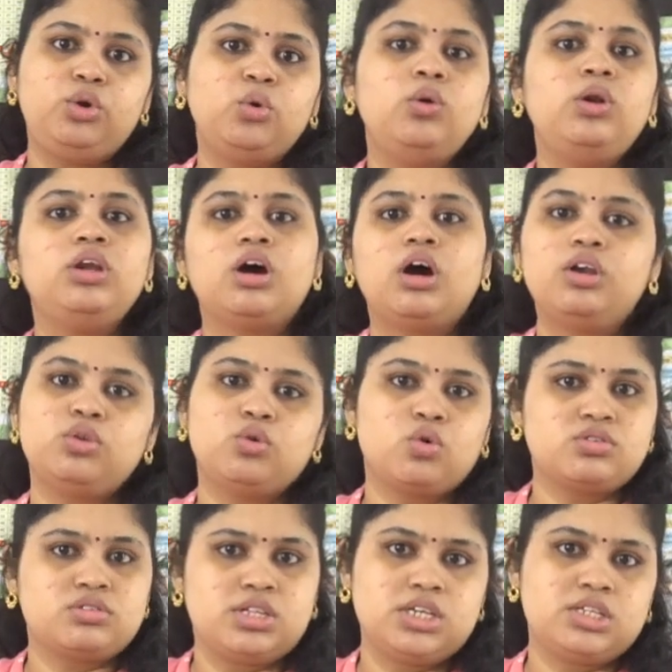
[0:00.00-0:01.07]
to learn
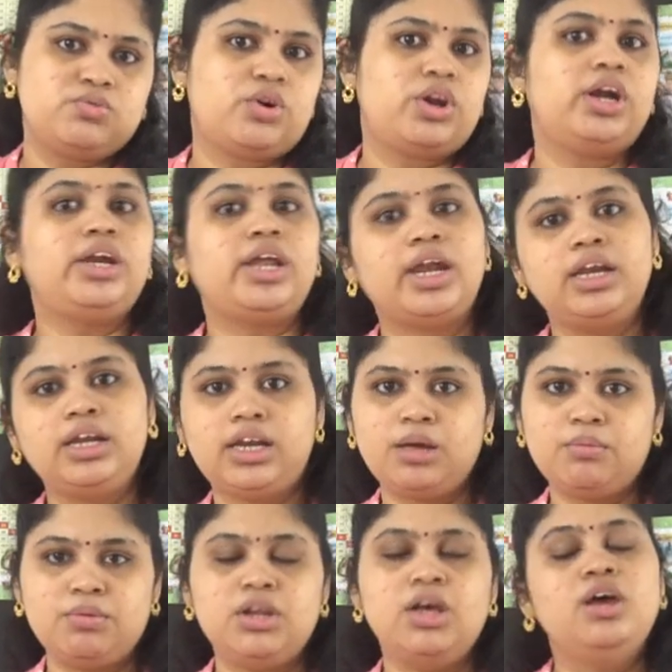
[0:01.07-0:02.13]
those things for a 10th
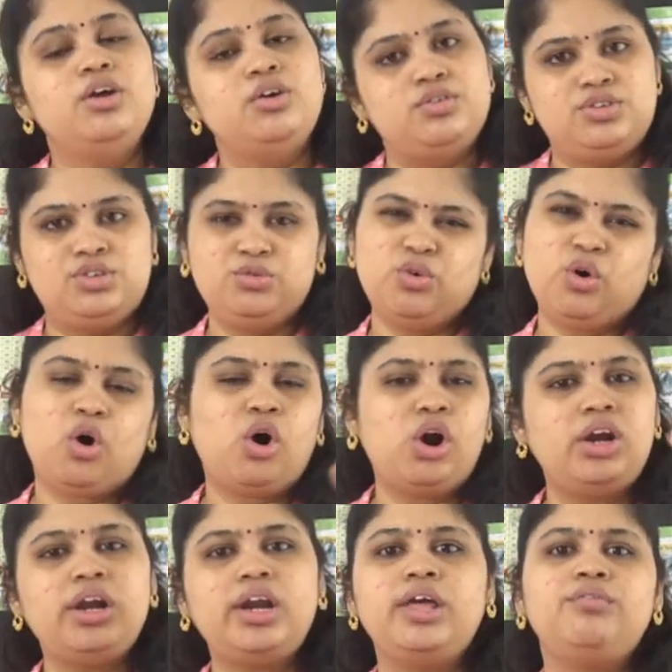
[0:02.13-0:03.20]
table, you
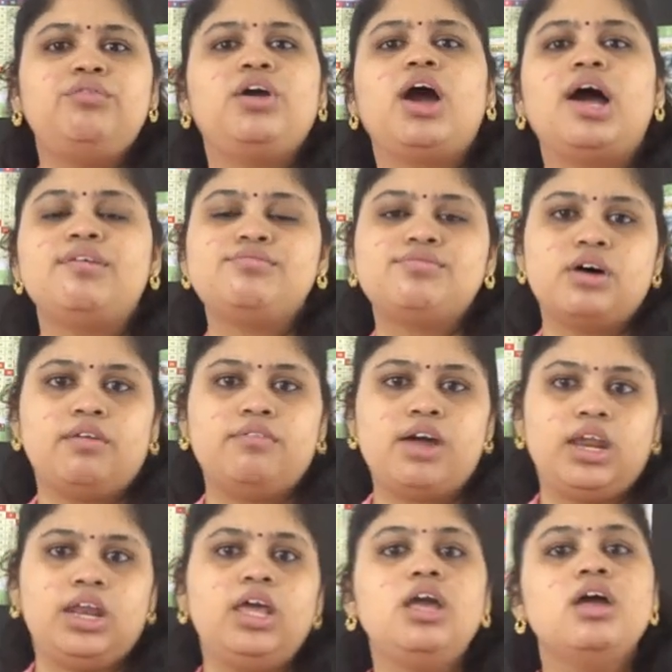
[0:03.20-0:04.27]
already, we have
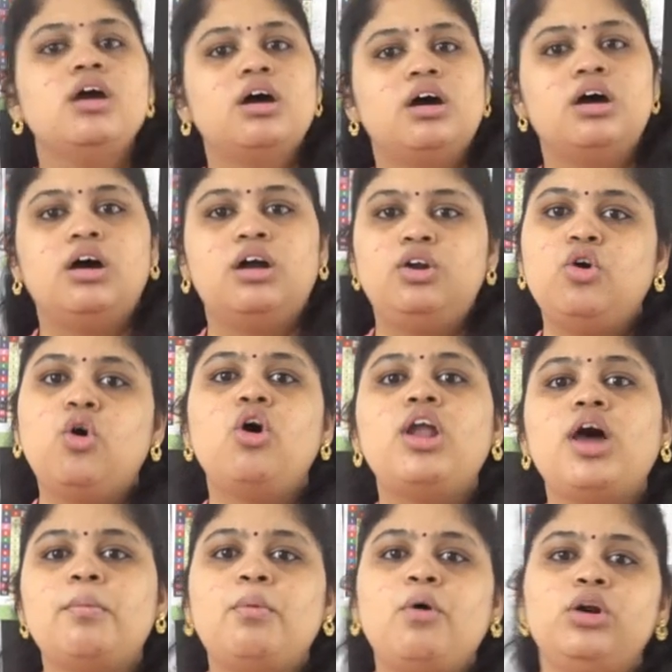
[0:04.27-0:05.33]
very known
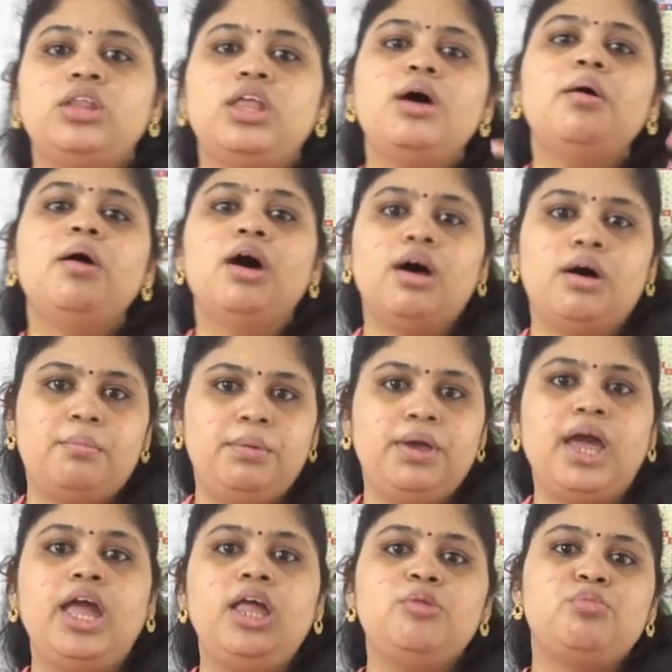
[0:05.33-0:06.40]
about the
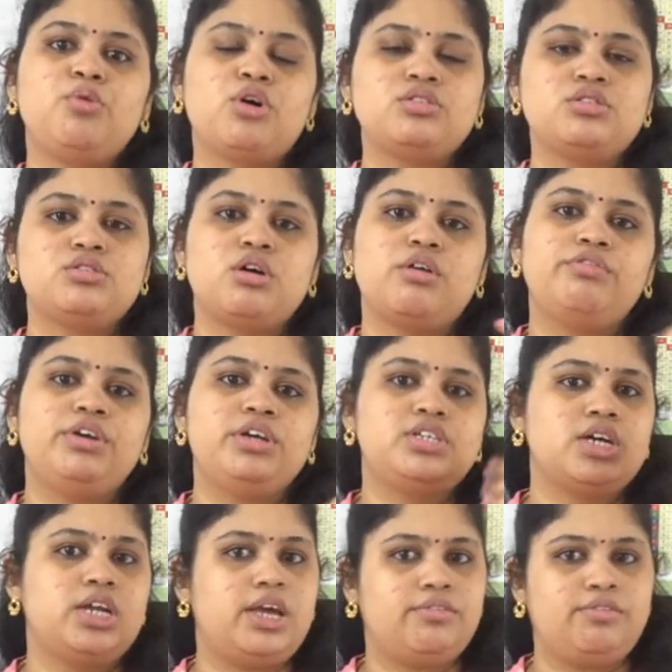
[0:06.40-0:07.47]
behind process of each
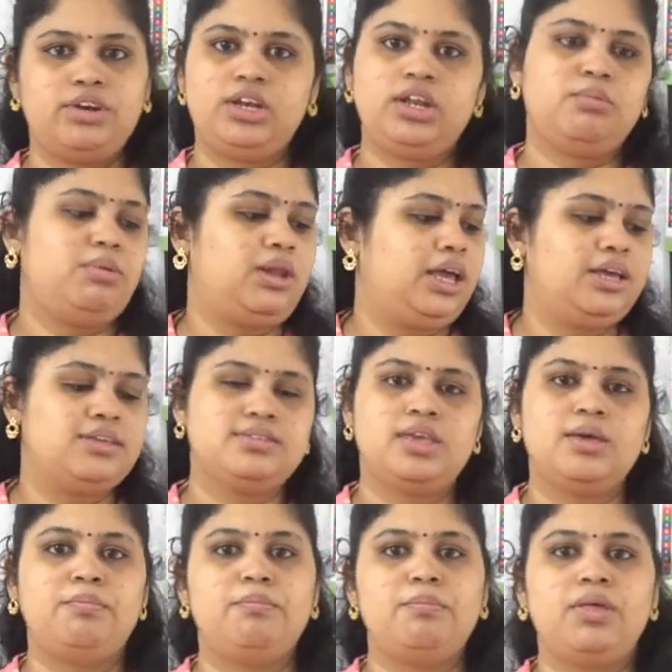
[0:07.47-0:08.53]
and every table, like a
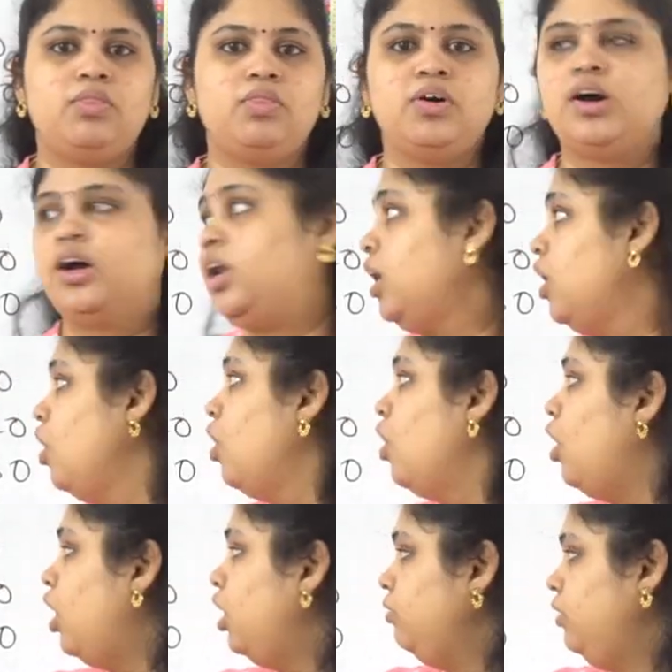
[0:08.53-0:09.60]
skip method,
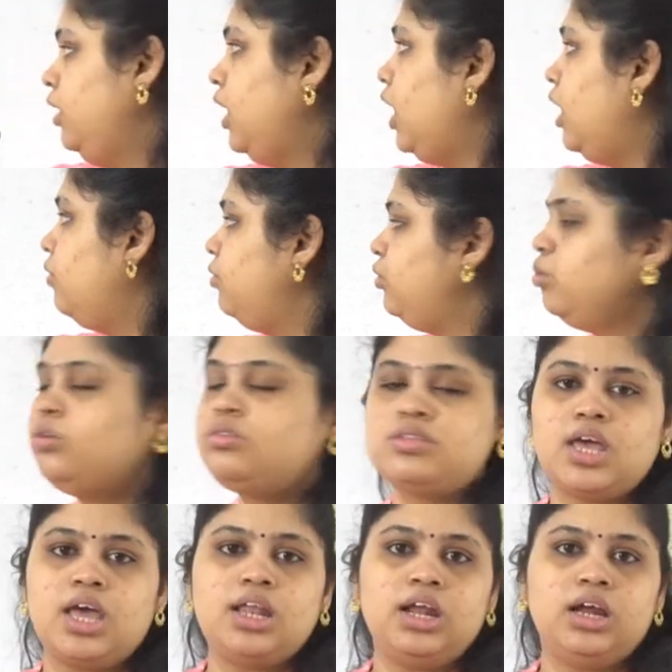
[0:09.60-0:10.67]
or we have to
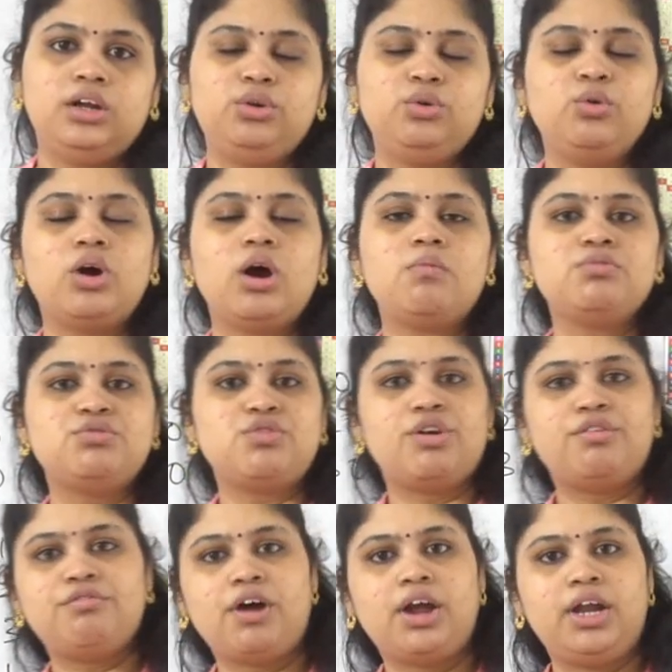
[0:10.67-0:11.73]
say that 2 comes
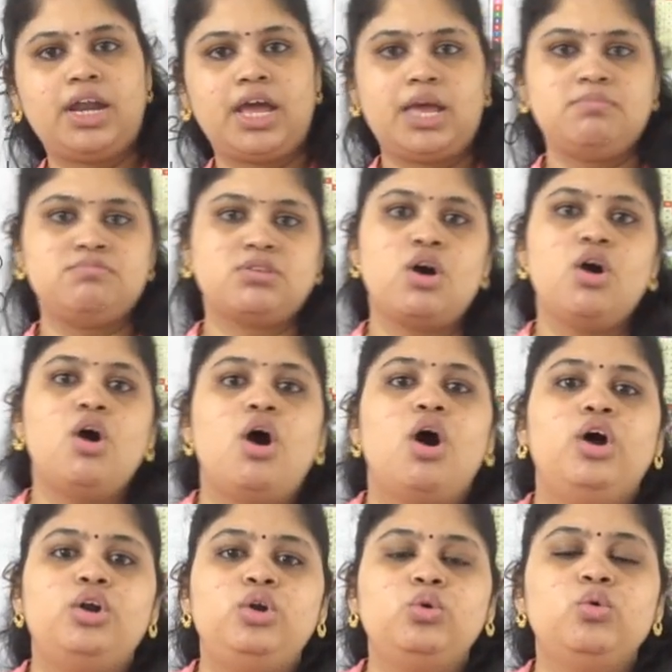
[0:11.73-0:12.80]
for 5 times,
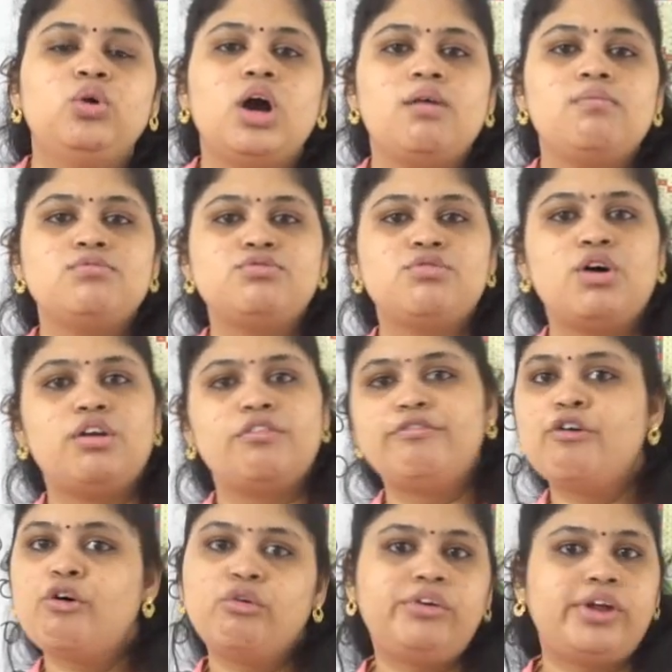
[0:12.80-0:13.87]
or 2 comes for
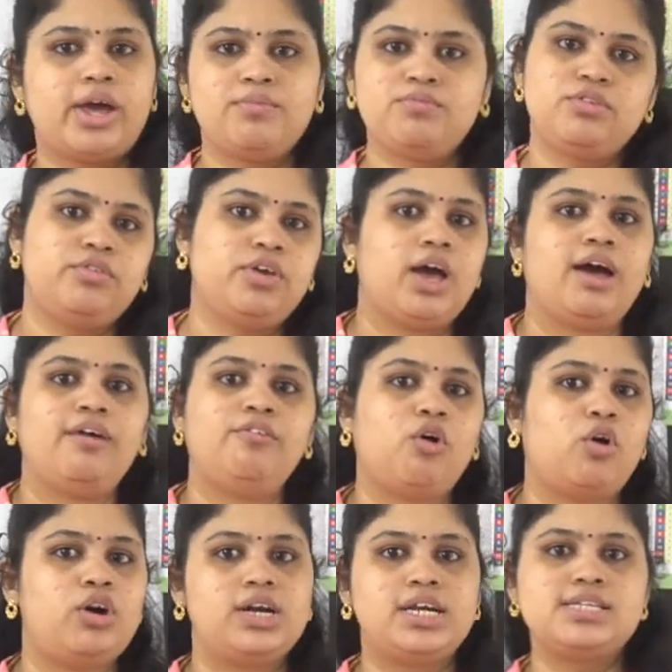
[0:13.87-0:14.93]
4 times. We have
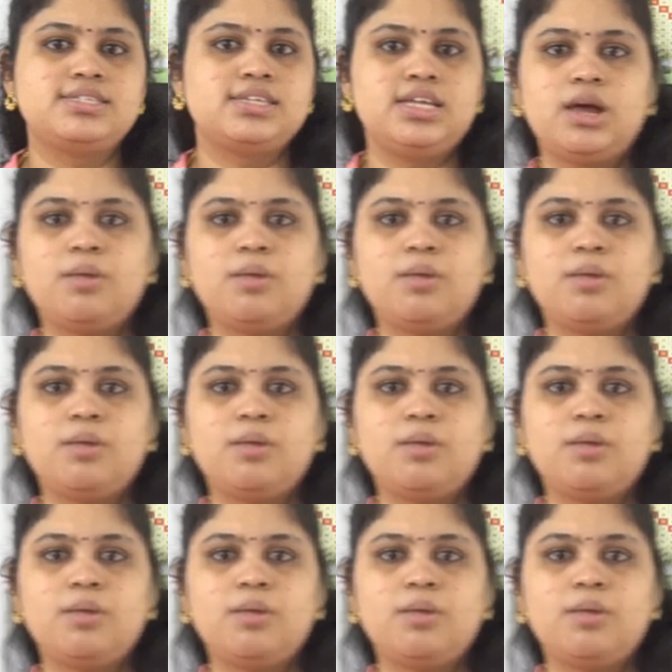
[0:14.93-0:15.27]
already seen